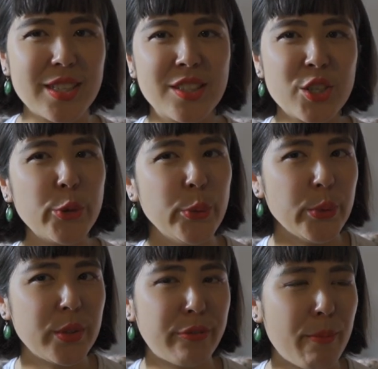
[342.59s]
and
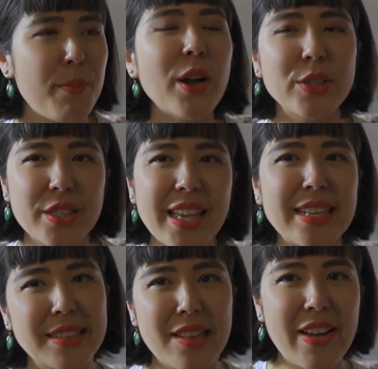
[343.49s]
tools for most
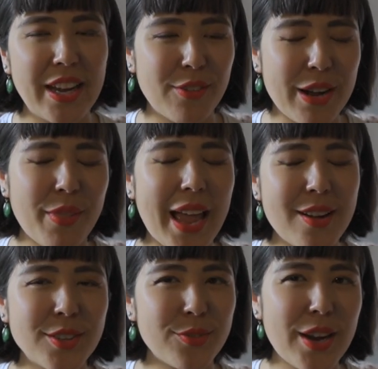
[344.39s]
things lying around the
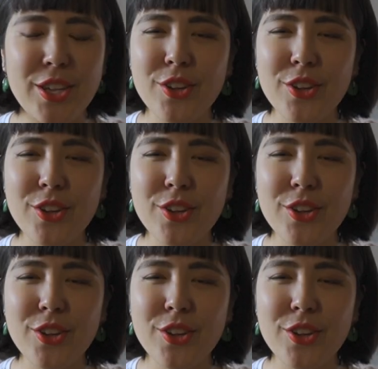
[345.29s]
house, right?